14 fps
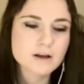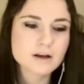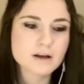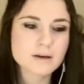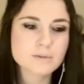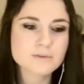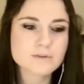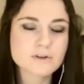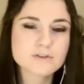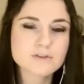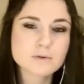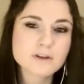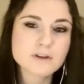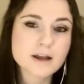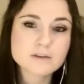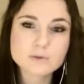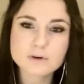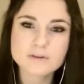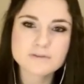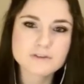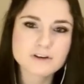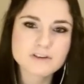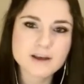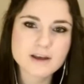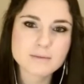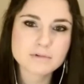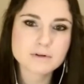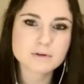Um, so the school that I taught in, for
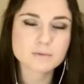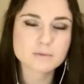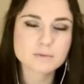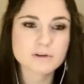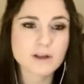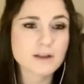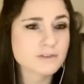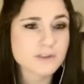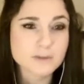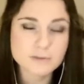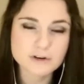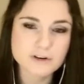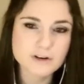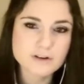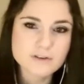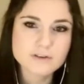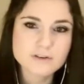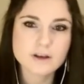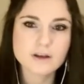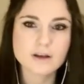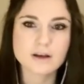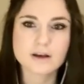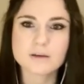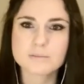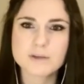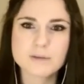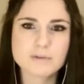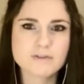example, were lots of immigrants, um,
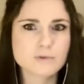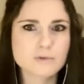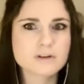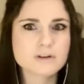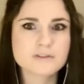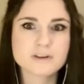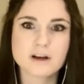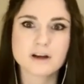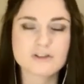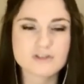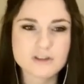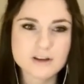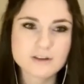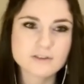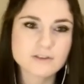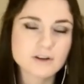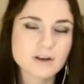people from all different countries.